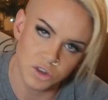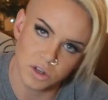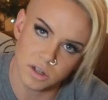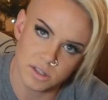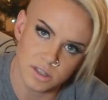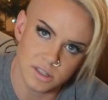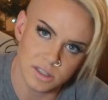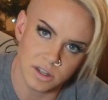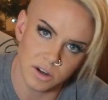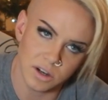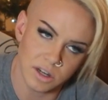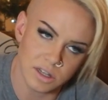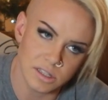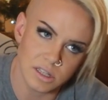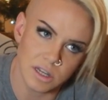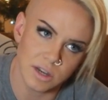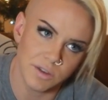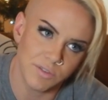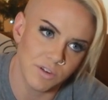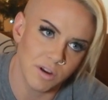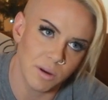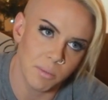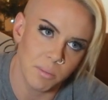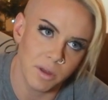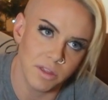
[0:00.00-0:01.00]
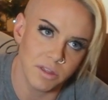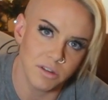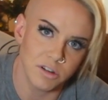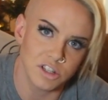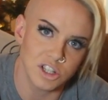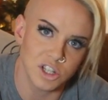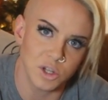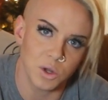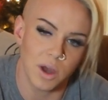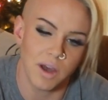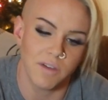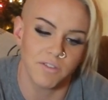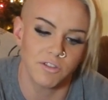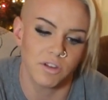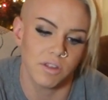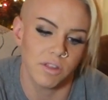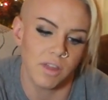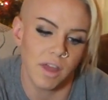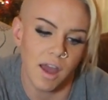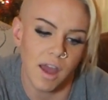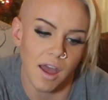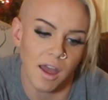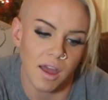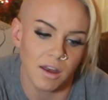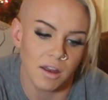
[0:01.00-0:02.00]
seriously for a month or two after
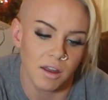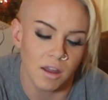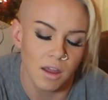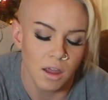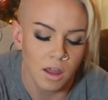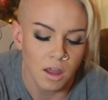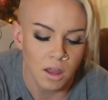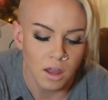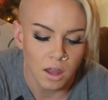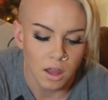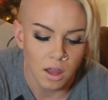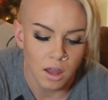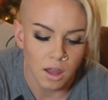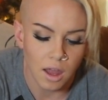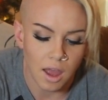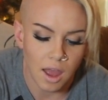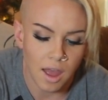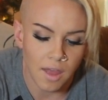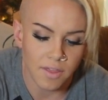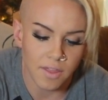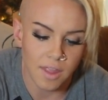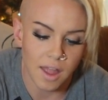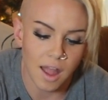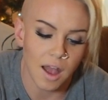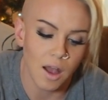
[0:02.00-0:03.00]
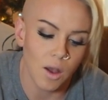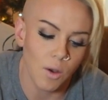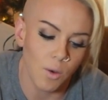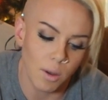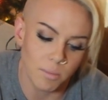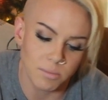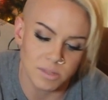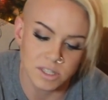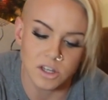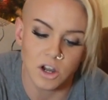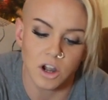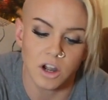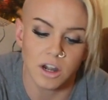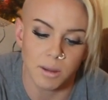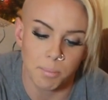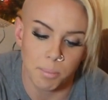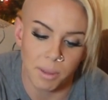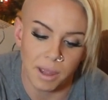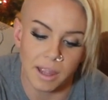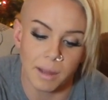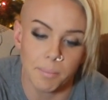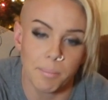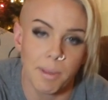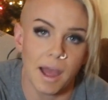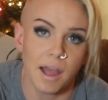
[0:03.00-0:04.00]
that, and now I'm starting to
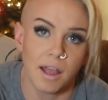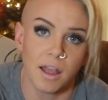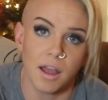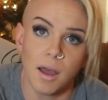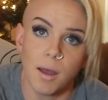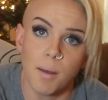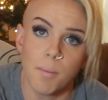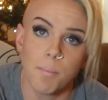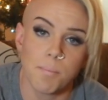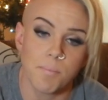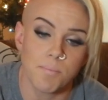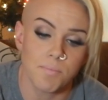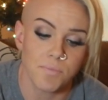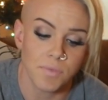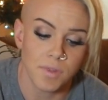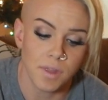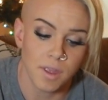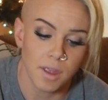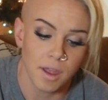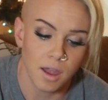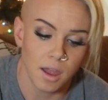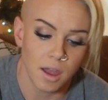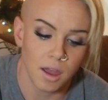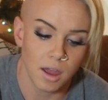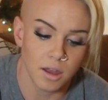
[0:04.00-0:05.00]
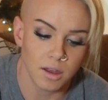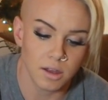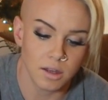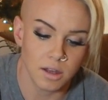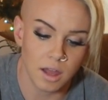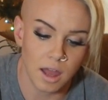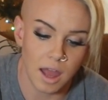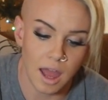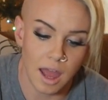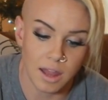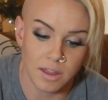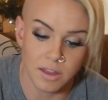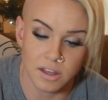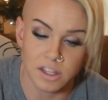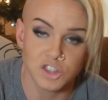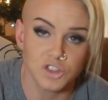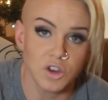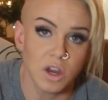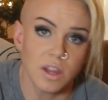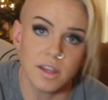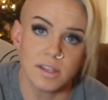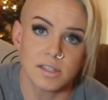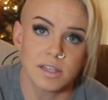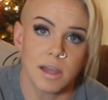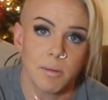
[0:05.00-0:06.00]
pick it back up, and the
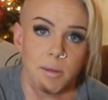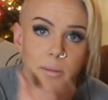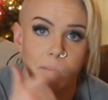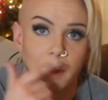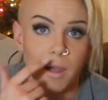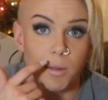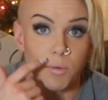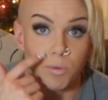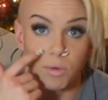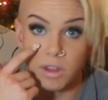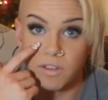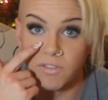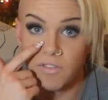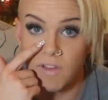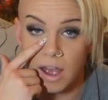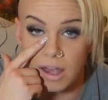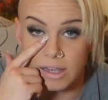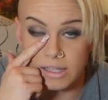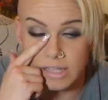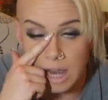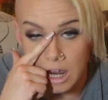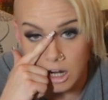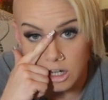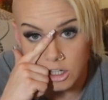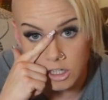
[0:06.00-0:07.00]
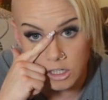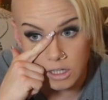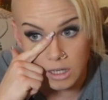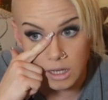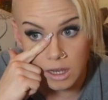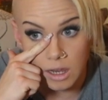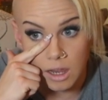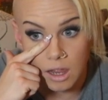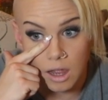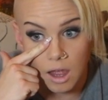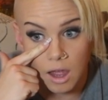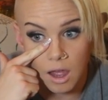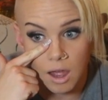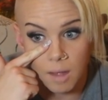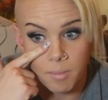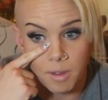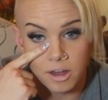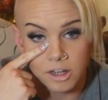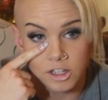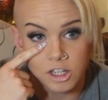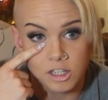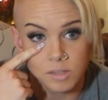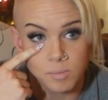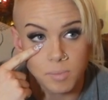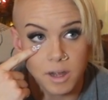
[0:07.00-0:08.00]
strength is coming back really fast actually. I
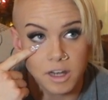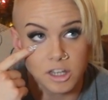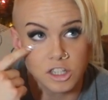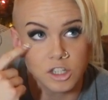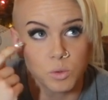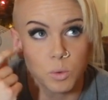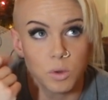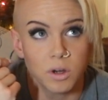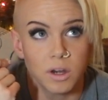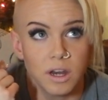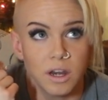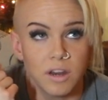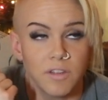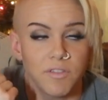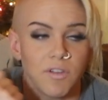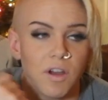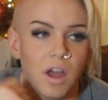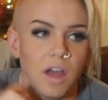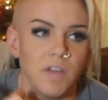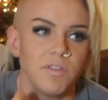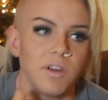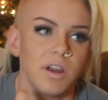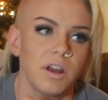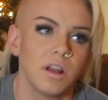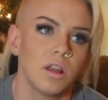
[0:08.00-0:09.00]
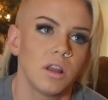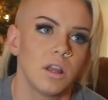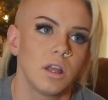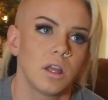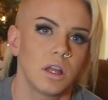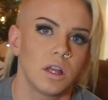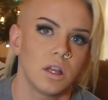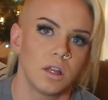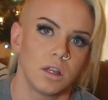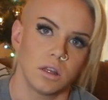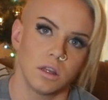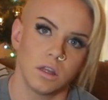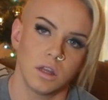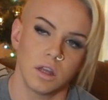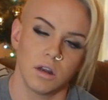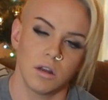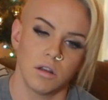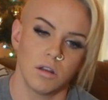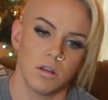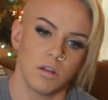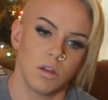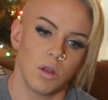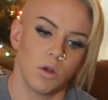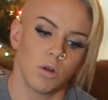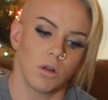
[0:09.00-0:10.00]
just benched 185 at a
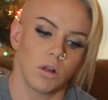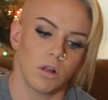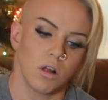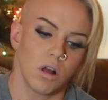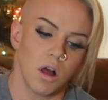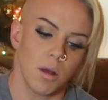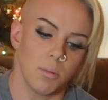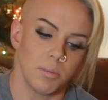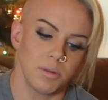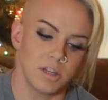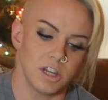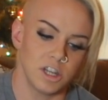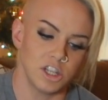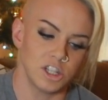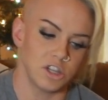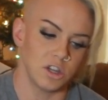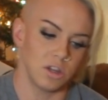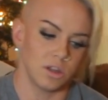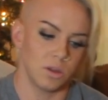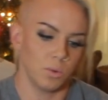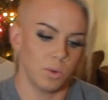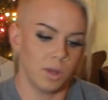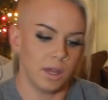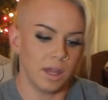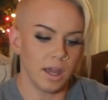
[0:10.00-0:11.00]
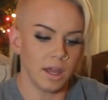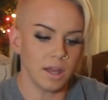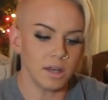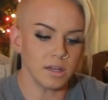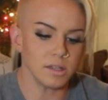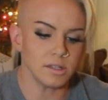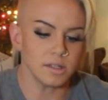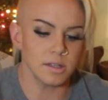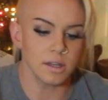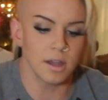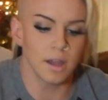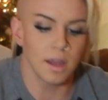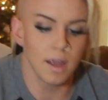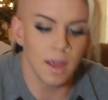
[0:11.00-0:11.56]
little local competition on the weekend,